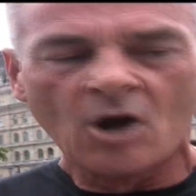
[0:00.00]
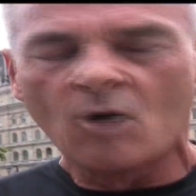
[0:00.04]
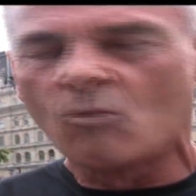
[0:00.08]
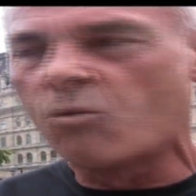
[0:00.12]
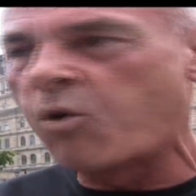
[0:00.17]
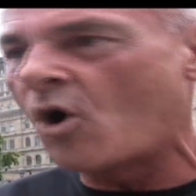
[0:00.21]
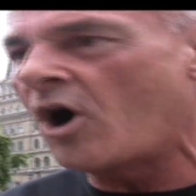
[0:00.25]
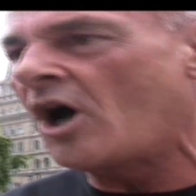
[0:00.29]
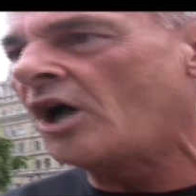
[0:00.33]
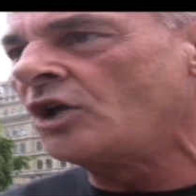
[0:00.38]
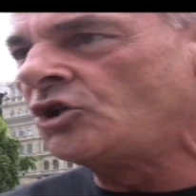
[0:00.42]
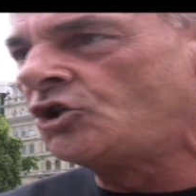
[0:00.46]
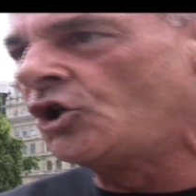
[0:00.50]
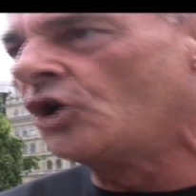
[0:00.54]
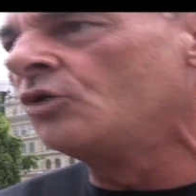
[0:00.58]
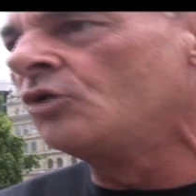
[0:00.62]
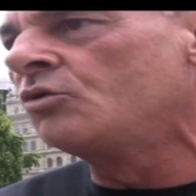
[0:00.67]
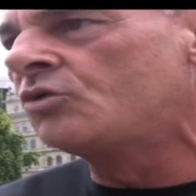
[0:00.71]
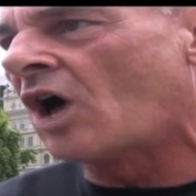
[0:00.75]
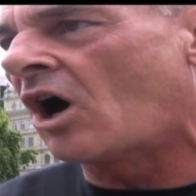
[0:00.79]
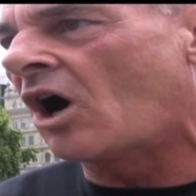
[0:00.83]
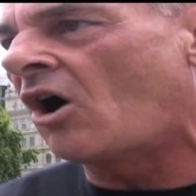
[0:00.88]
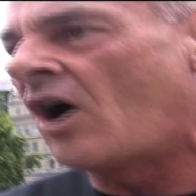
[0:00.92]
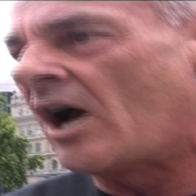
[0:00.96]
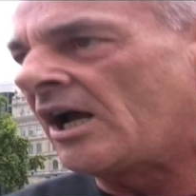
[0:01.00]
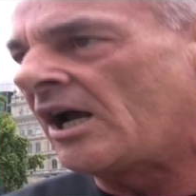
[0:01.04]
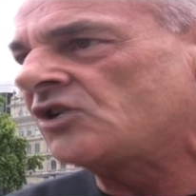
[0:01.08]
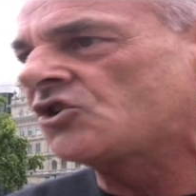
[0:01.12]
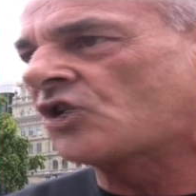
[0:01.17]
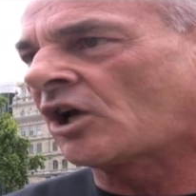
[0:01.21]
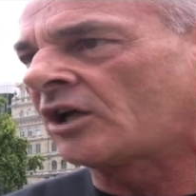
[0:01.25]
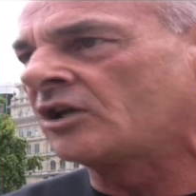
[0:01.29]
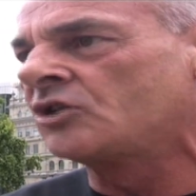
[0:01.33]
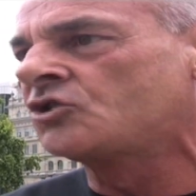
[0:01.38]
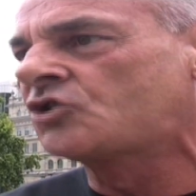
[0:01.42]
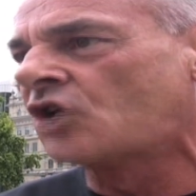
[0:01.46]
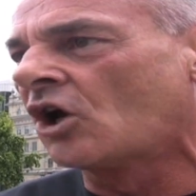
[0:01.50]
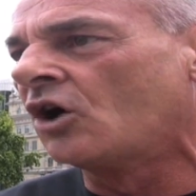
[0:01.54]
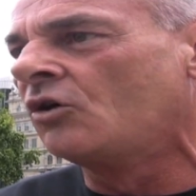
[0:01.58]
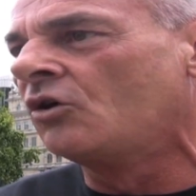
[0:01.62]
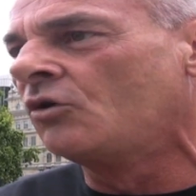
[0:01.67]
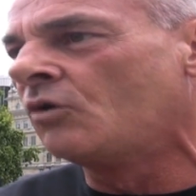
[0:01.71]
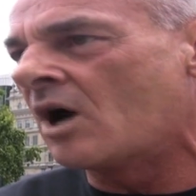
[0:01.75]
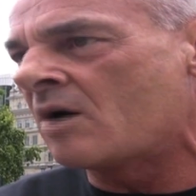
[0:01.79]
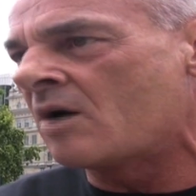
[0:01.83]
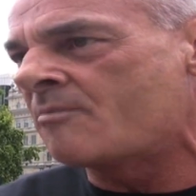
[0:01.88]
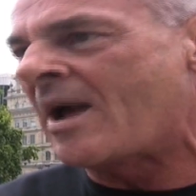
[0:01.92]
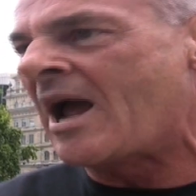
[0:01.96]
what are you guys going to
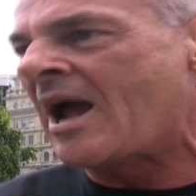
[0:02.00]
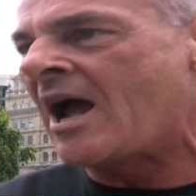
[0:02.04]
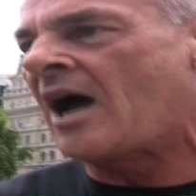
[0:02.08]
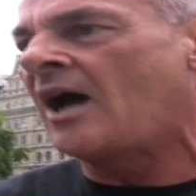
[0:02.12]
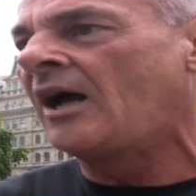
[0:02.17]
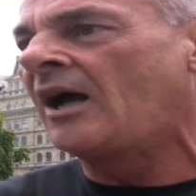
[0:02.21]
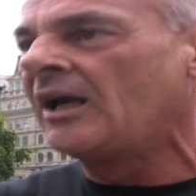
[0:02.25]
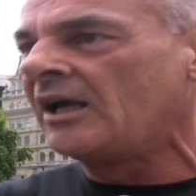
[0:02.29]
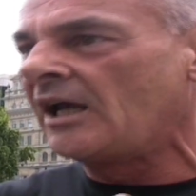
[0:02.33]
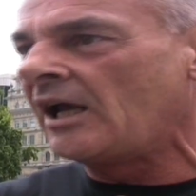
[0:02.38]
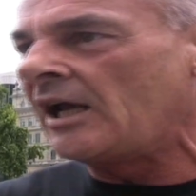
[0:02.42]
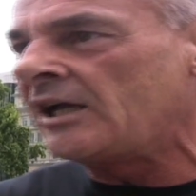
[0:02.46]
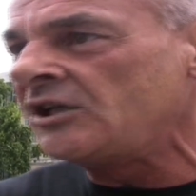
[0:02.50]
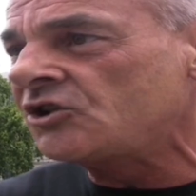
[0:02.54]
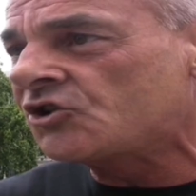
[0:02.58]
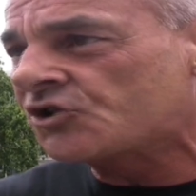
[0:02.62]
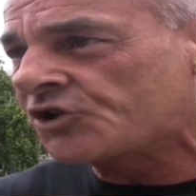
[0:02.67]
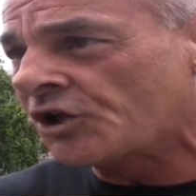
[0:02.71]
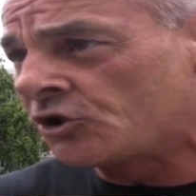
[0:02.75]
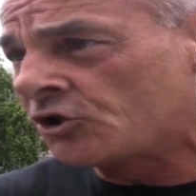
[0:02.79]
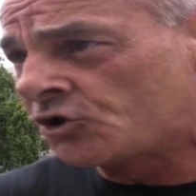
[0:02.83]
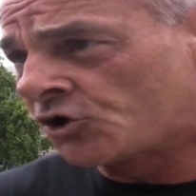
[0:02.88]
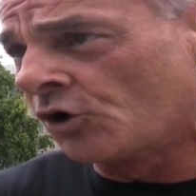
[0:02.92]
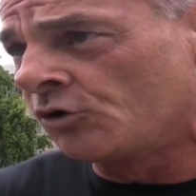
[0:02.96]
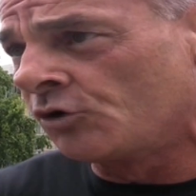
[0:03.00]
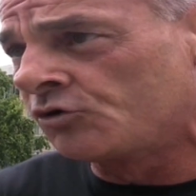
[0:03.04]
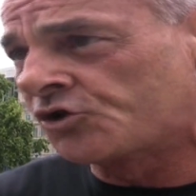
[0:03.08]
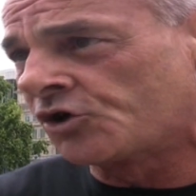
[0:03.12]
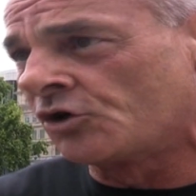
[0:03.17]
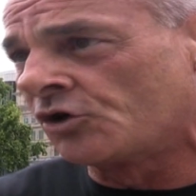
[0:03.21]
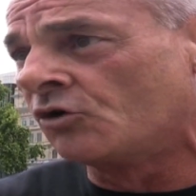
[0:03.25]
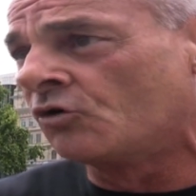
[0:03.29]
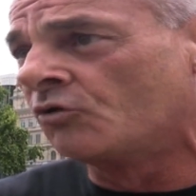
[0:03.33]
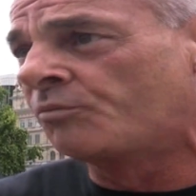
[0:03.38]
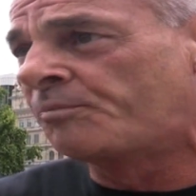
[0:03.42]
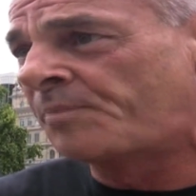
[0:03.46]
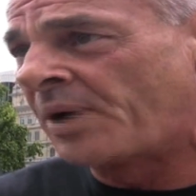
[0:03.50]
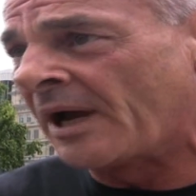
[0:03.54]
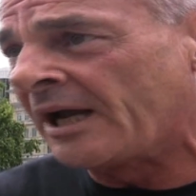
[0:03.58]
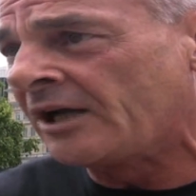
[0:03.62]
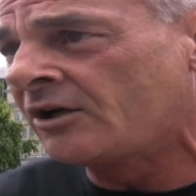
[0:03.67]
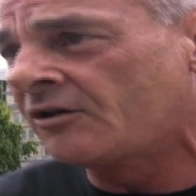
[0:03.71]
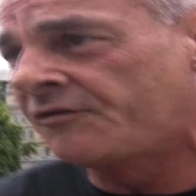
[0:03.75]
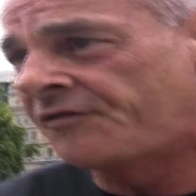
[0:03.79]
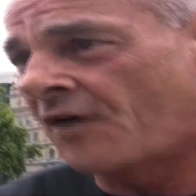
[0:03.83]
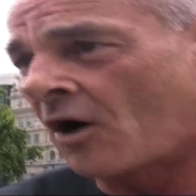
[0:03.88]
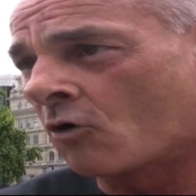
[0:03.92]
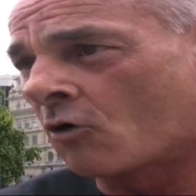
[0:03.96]
do about institutional
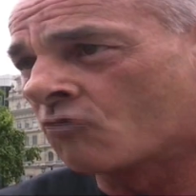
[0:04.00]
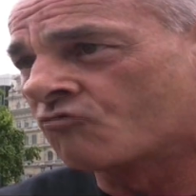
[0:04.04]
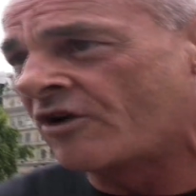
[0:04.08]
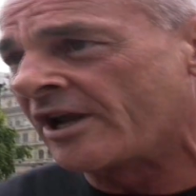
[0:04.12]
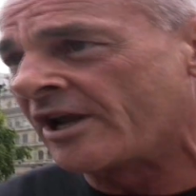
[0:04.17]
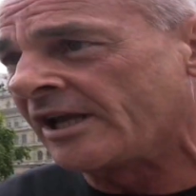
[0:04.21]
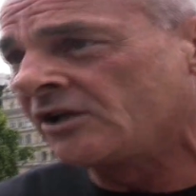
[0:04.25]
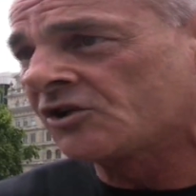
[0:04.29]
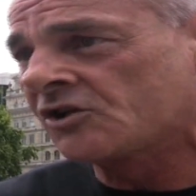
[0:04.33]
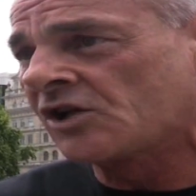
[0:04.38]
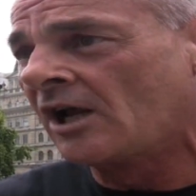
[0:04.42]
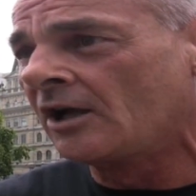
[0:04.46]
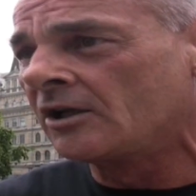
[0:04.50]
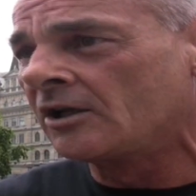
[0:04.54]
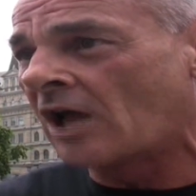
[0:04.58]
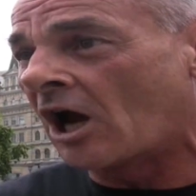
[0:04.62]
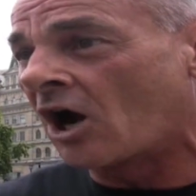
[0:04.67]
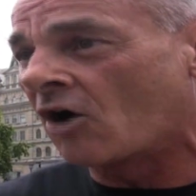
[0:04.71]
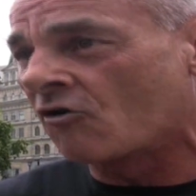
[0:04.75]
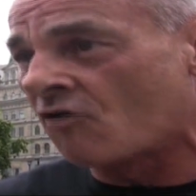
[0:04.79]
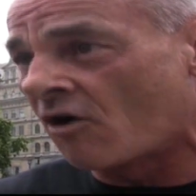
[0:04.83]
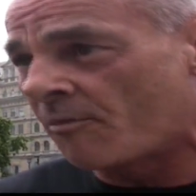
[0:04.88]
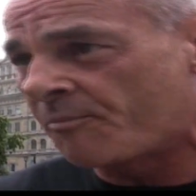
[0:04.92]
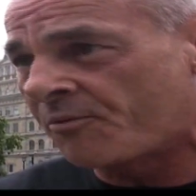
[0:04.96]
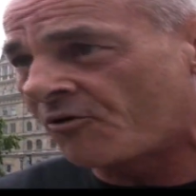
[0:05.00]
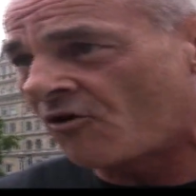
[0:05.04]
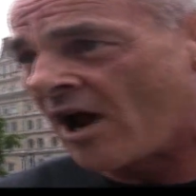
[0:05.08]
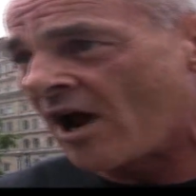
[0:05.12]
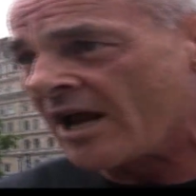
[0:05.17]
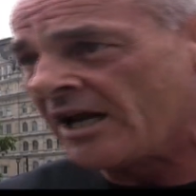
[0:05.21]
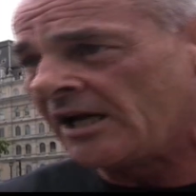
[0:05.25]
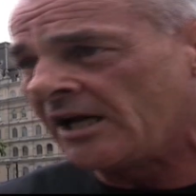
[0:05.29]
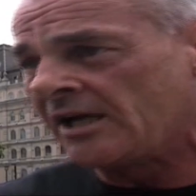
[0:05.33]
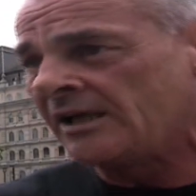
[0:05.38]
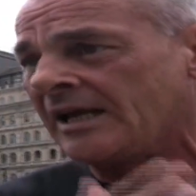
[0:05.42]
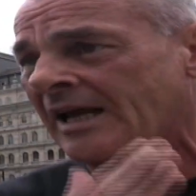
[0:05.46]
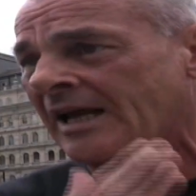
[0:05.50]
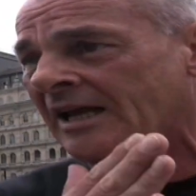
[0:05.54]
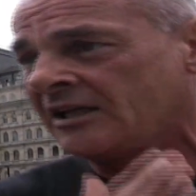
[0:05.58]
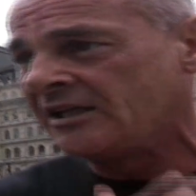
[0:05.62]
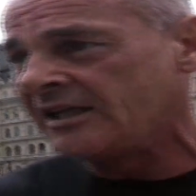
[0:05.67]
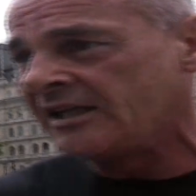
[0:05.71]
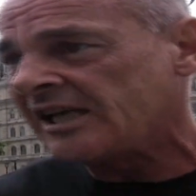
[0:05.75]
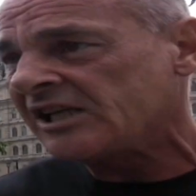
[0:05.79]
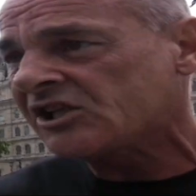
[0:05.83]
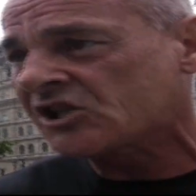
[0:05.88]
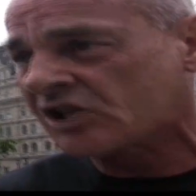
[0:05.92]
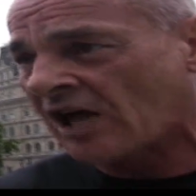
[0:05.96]
paedophile rings that are operating
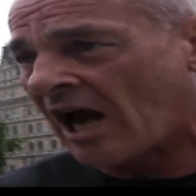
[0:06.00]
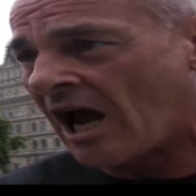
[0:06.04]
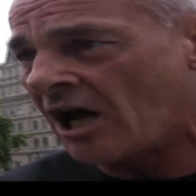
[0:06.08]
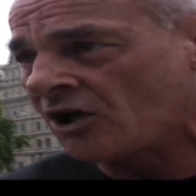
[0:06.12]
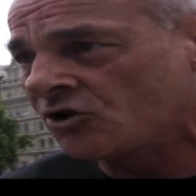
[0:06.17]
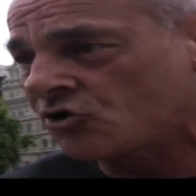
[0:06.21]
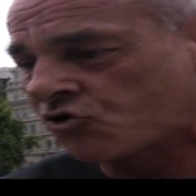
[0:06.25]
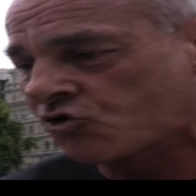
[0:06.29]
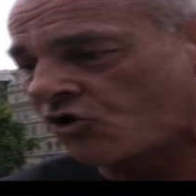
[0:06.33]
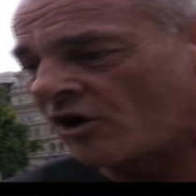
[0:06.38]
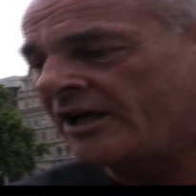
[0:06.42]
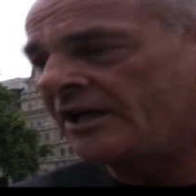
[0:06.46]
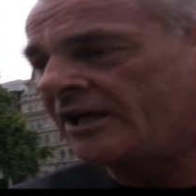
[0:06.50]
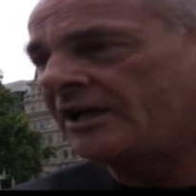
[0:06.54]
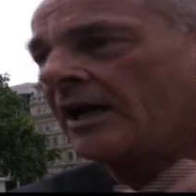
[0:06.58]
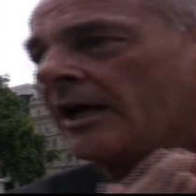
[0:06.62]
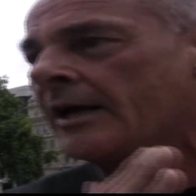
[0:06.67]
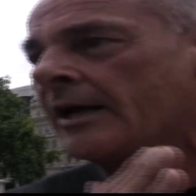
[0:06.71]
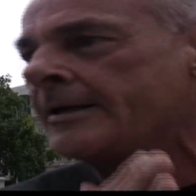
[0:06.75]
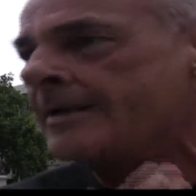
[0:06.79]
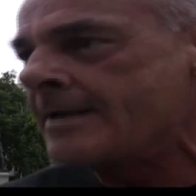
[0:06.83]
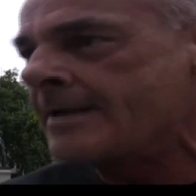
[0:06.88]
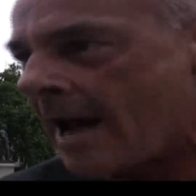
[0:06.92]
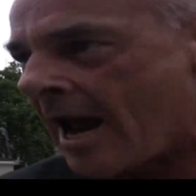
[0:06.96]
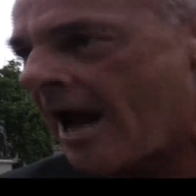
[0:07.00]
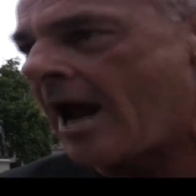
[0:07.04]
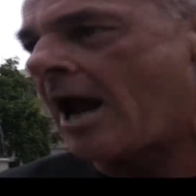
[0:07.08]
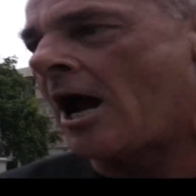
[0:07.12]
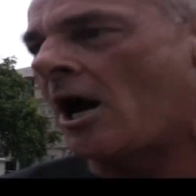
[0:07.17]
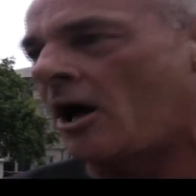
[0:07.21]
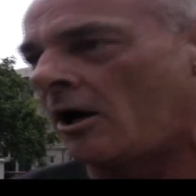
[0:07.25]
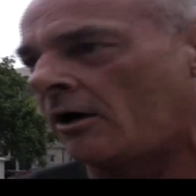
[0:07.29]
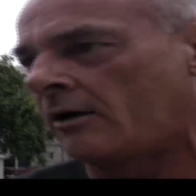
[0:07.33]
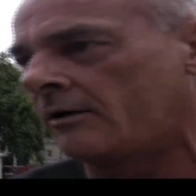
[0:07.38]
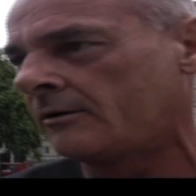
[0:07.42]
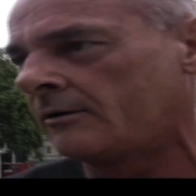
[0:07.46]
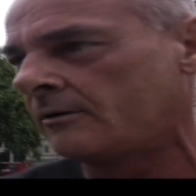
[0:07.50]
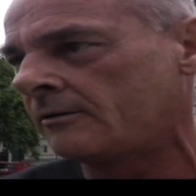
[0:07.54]
in this country now?